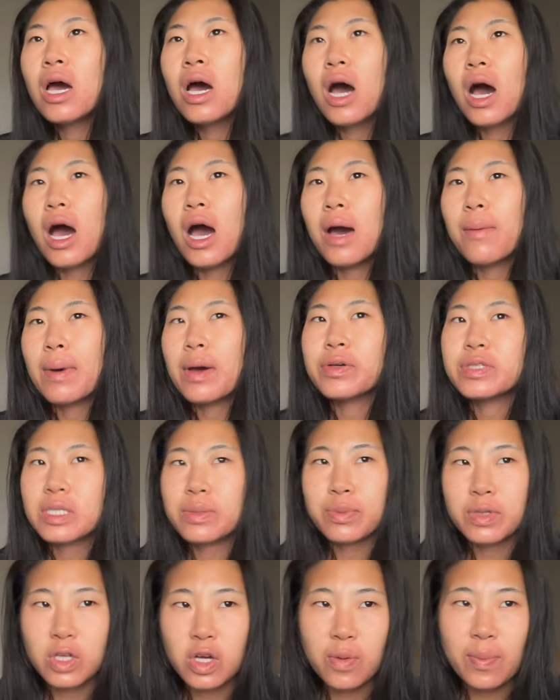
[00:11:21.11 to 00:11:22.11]
Um, I was
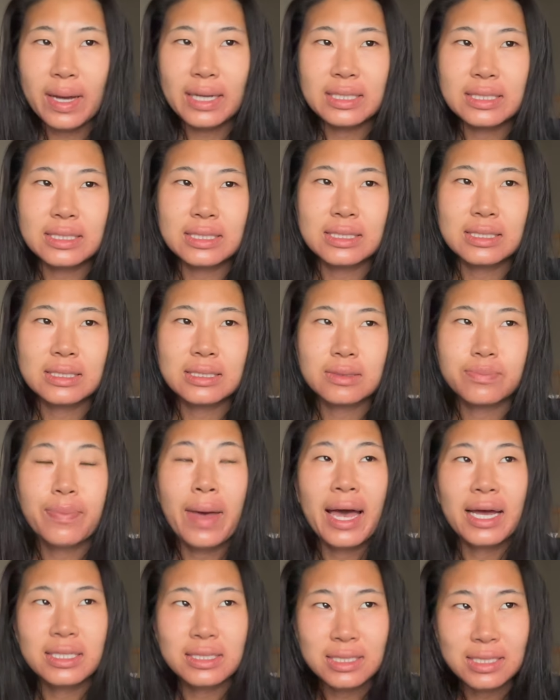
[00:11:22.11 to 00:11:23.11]
able to go back to,
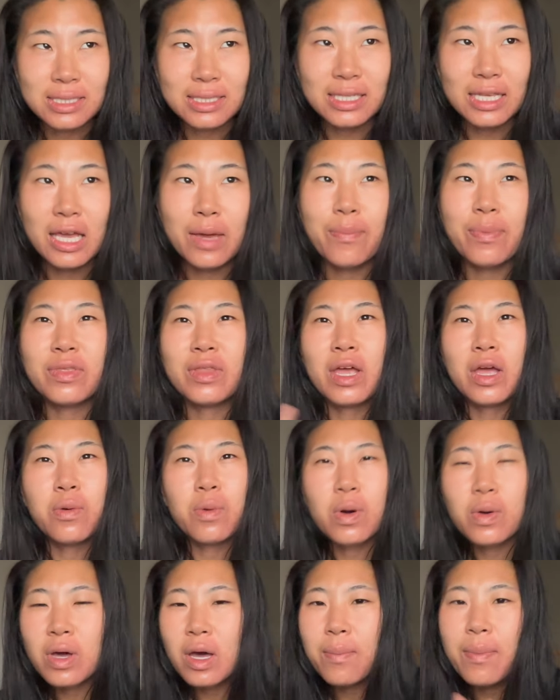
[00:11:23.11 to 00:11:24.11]
back to sleep, and then I
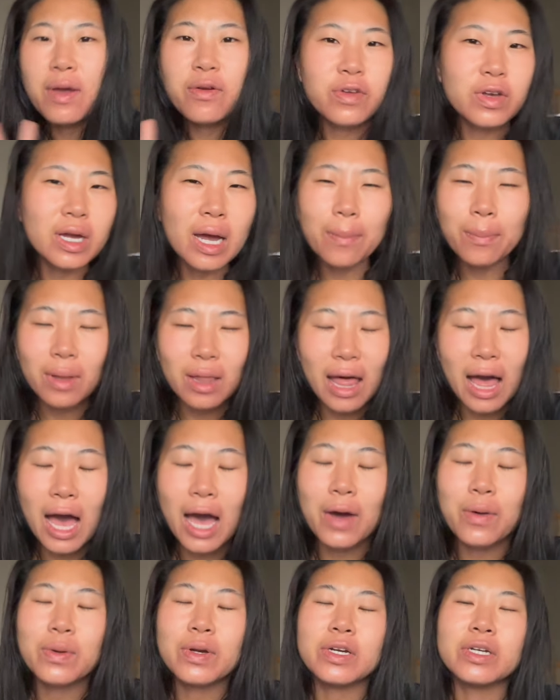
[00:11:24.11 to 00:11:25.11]
woke up every couple
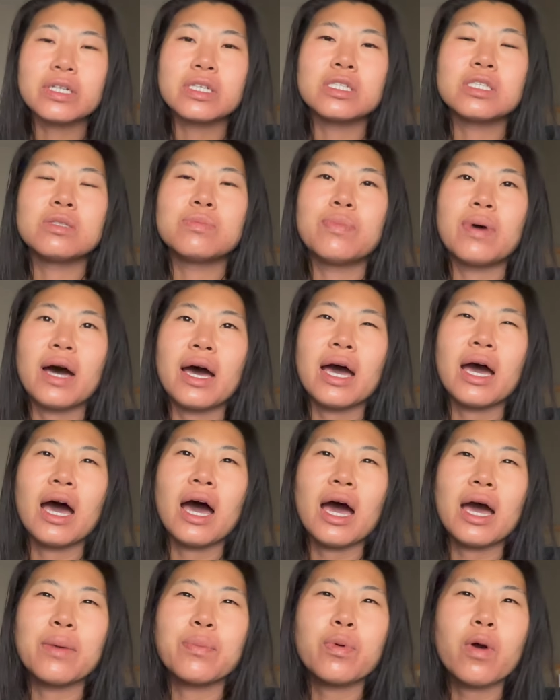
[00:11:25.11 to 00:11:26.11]
hours, but
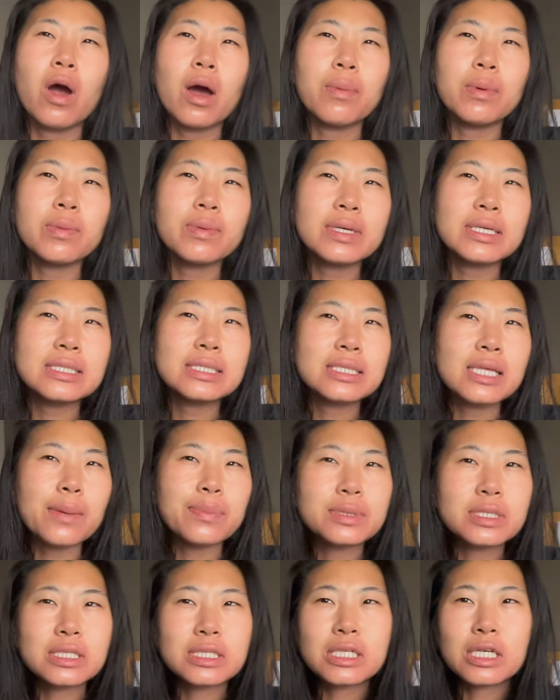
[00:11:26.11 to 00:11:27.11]
I probably
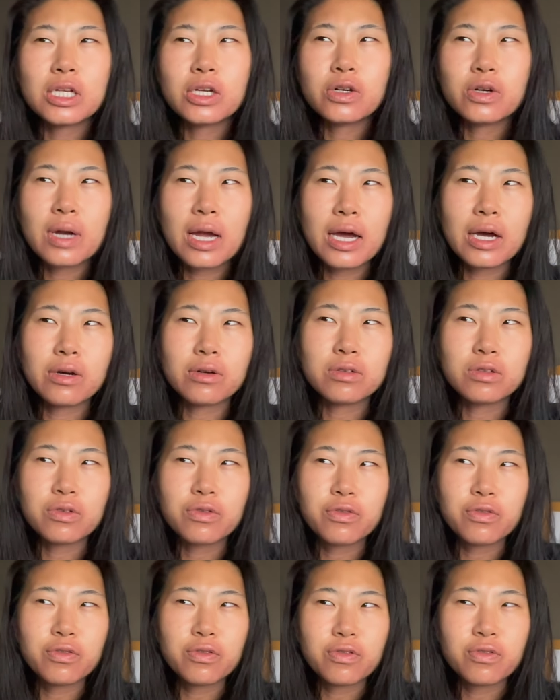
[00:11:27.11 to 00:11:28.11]
slept until around
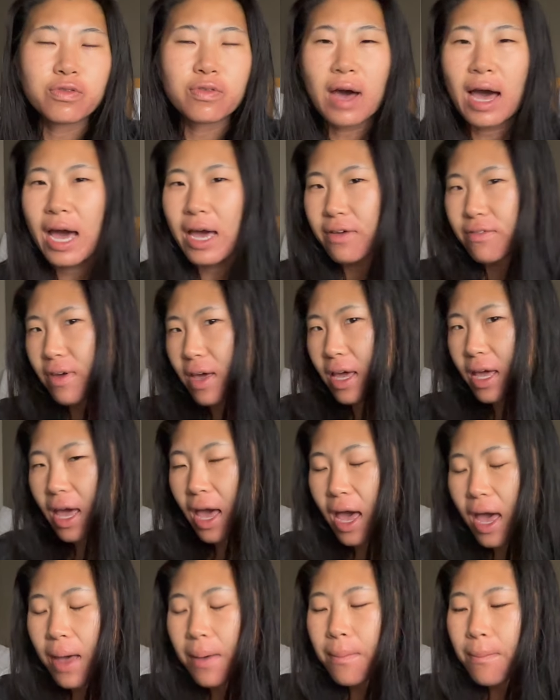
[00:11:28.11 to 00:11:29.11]
five a
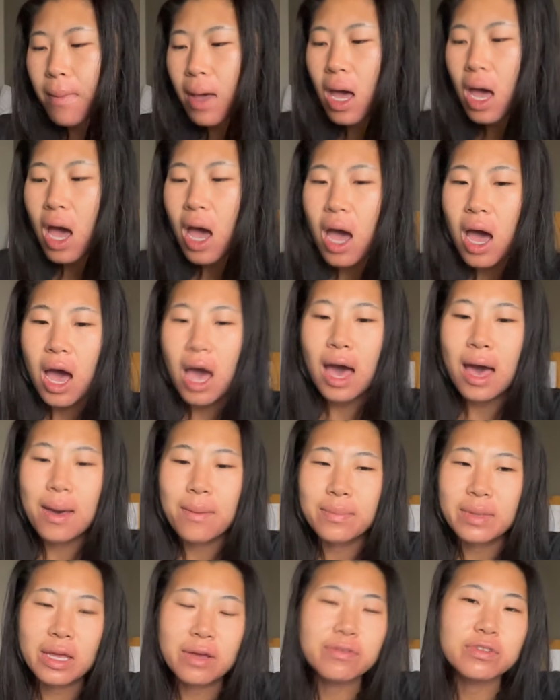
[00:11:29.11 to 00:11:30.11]
m Um,
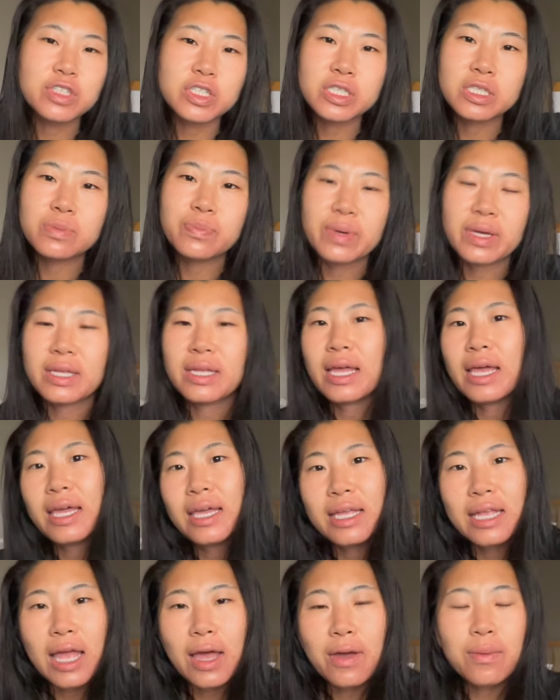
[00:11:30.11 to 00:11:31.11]
and I've just been
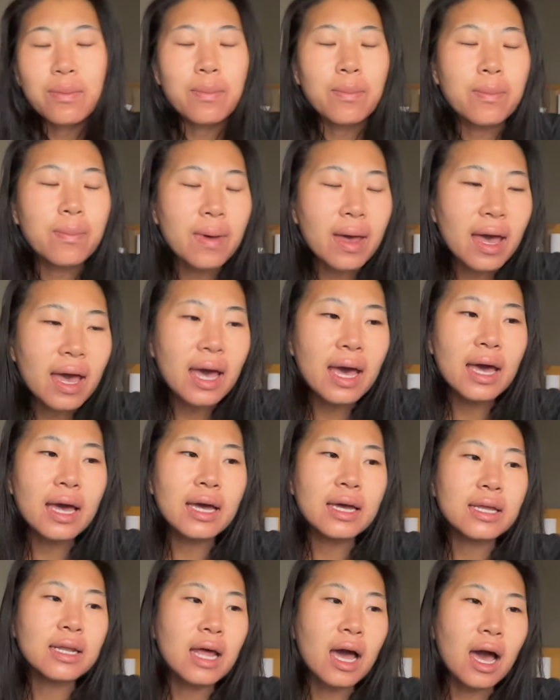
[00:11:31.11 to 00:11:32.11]
hanging out in
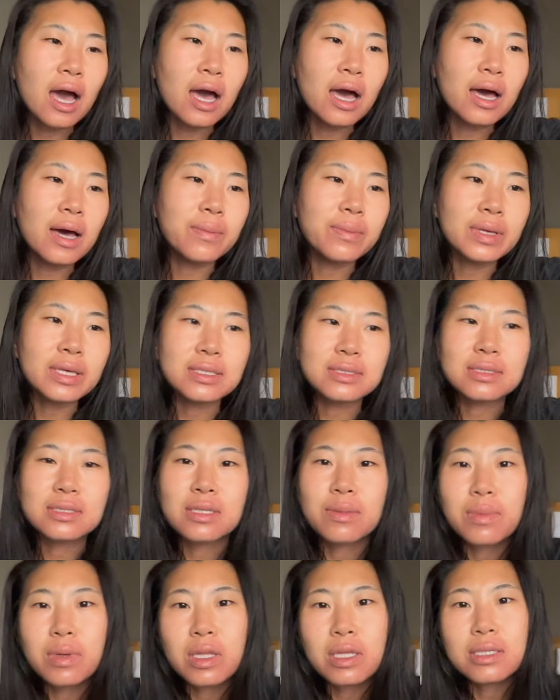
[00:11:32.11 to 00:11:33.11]
bed, um, eating
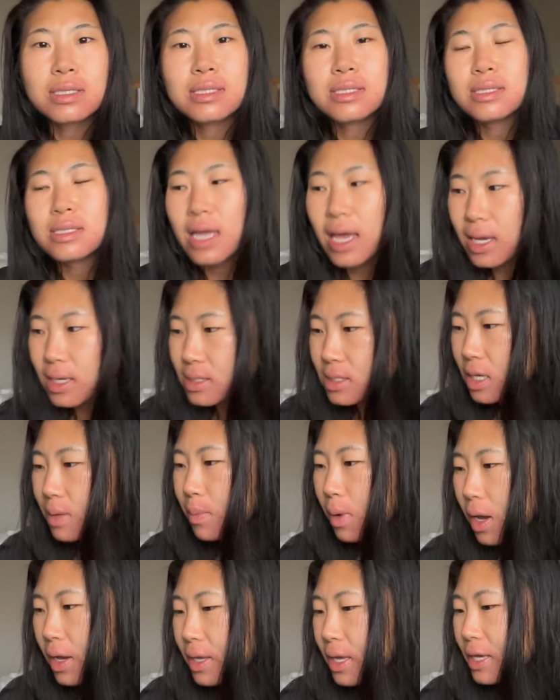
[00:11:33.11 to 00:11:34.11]
some of the snacks I
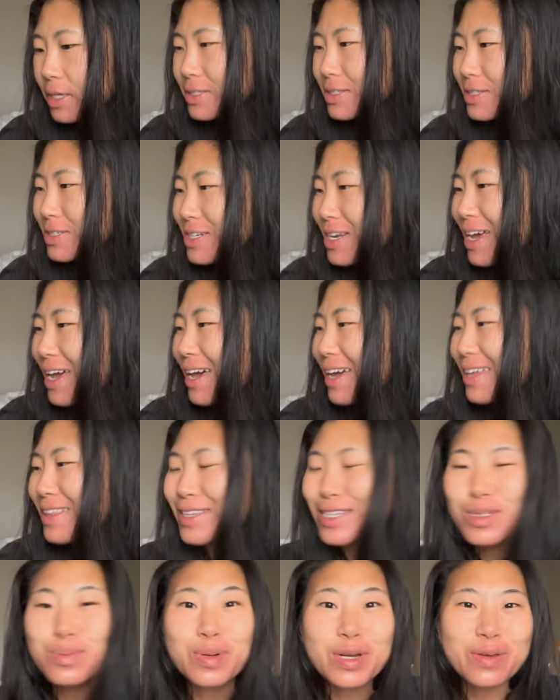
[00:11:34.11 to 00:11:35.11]
bought yesterday, and
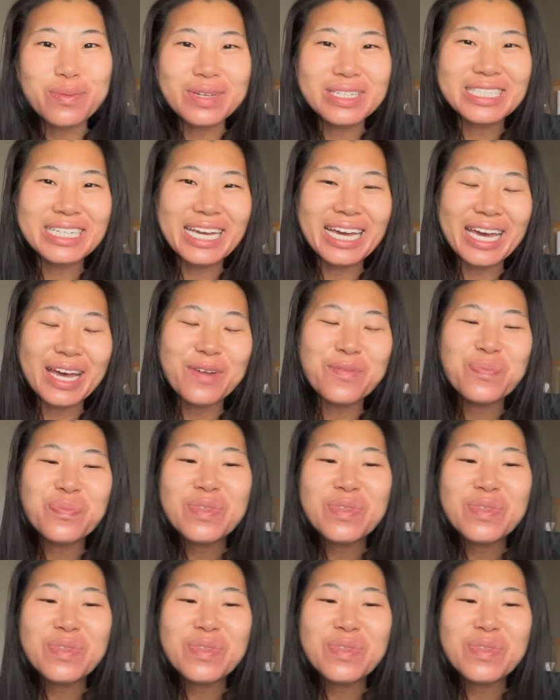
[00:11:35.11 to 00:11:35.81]
that's pretty much it.